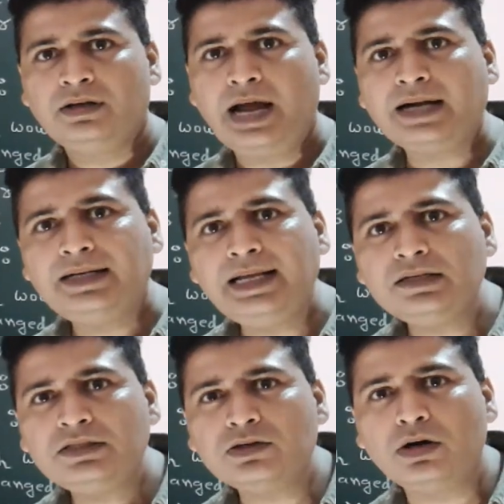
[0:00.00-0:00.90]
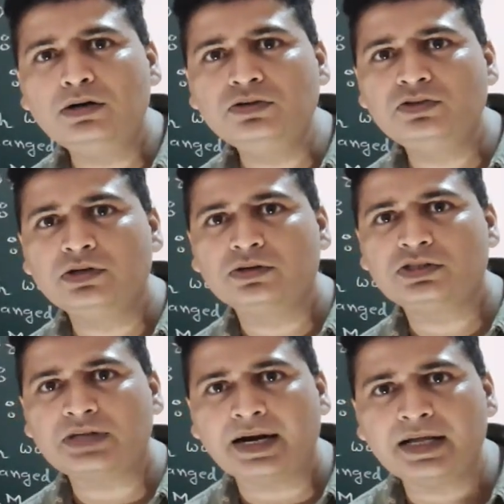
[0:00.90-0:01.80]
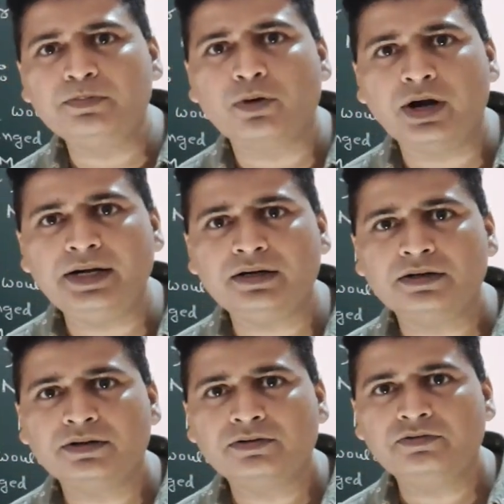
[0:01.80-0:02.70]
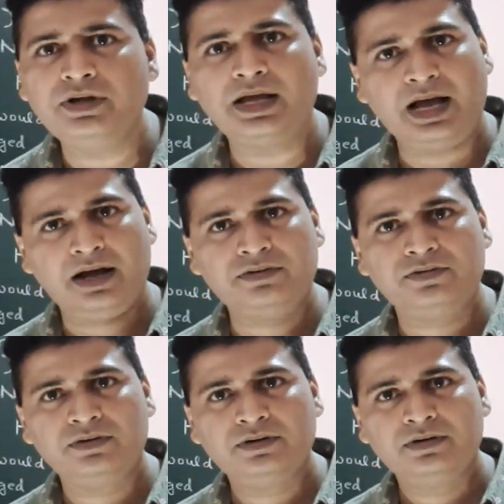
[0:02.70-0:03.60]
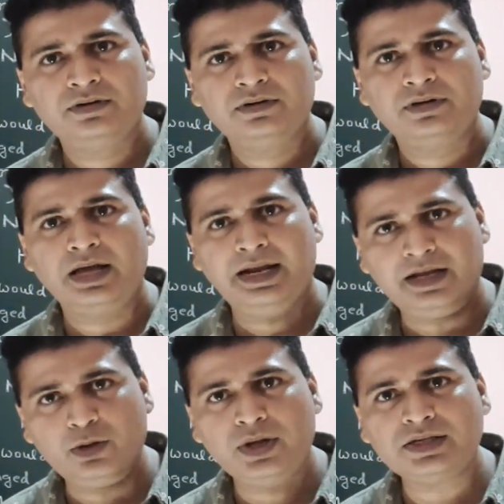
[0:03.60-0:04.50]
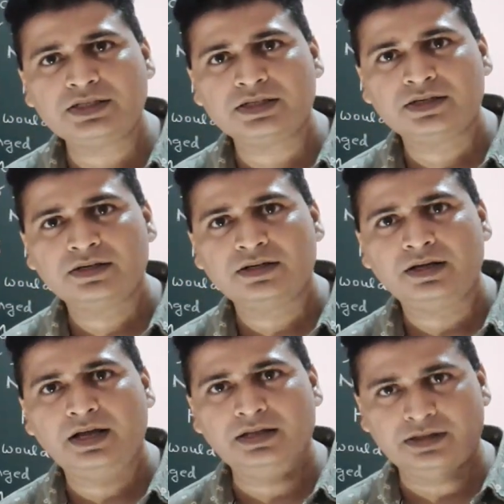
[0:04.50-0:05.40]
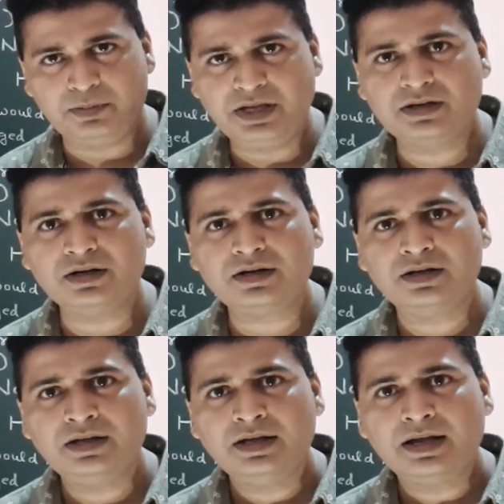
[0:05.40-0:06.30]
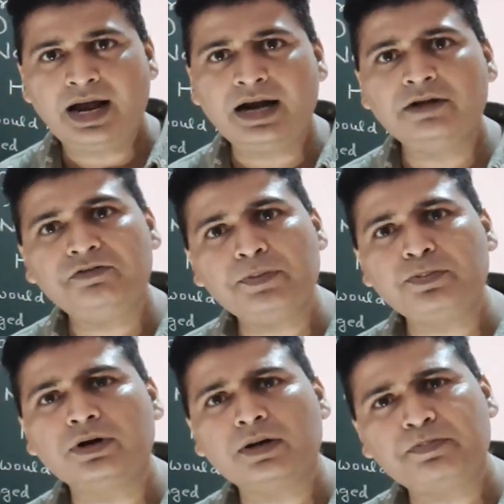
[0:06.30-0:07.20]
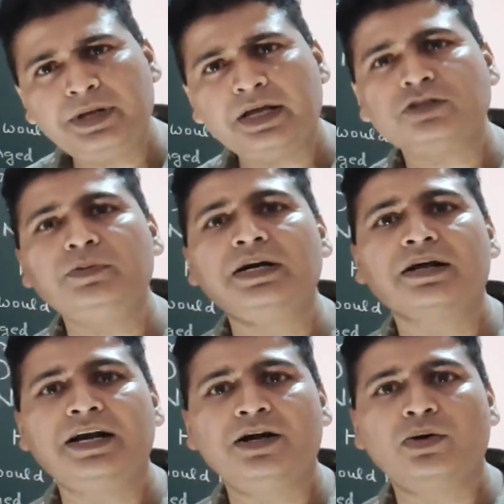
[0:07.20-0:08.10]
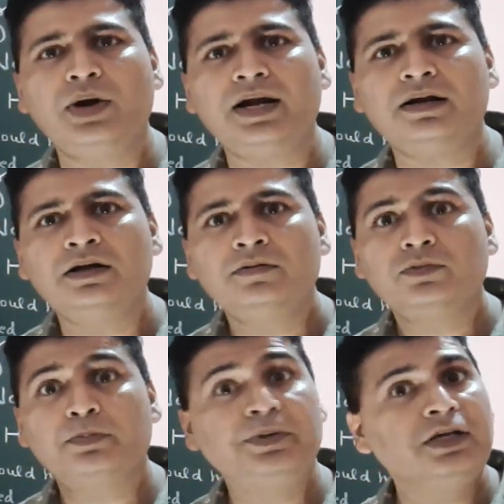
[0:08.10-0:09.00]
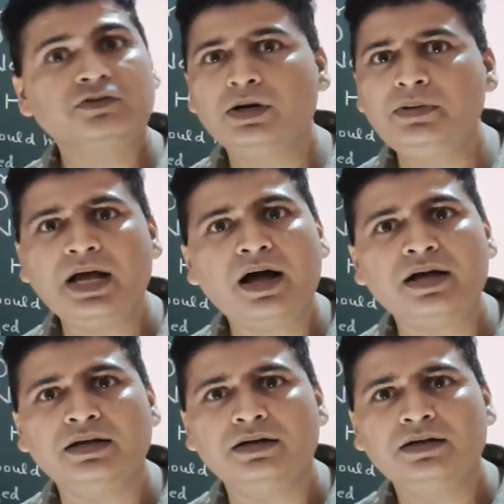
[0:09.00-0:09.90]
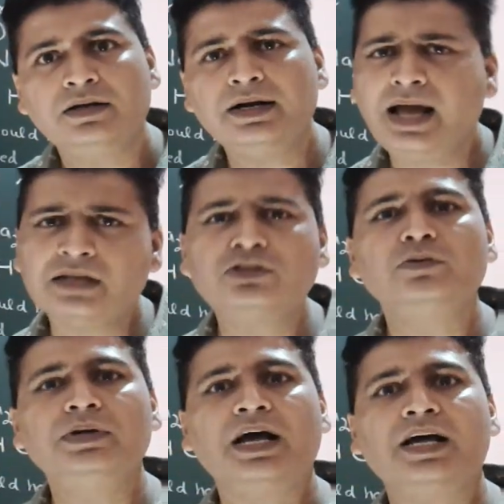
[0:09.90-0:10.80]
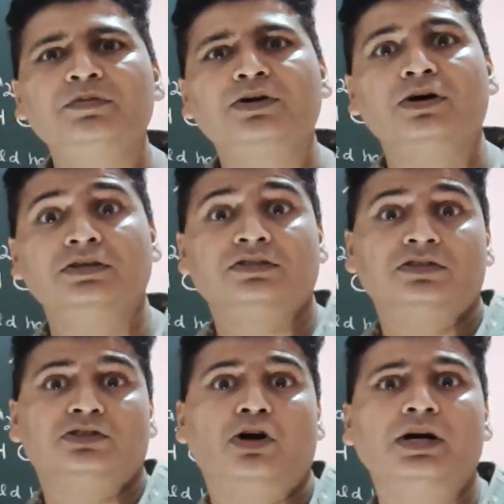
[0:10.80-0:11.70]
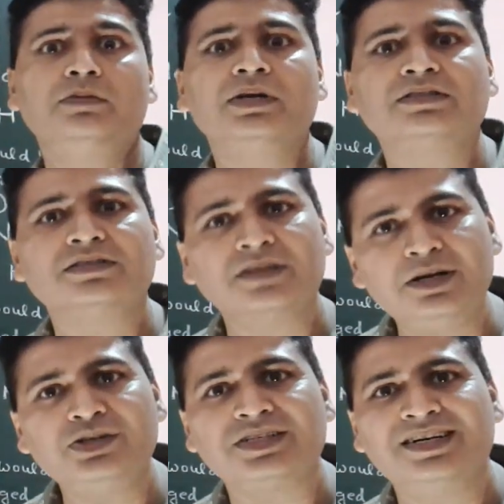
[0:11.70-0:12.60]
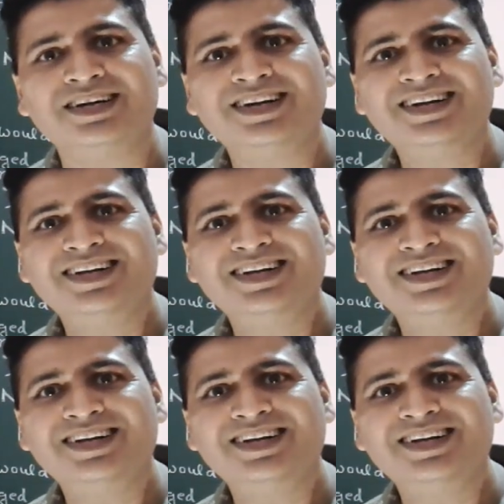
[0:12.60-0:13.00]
At t is equal to 0, starting point, we have NaOH in the beaker, and if we put a pH meter into it, the pH will be high. It has to be high because it's a strongly basic solution.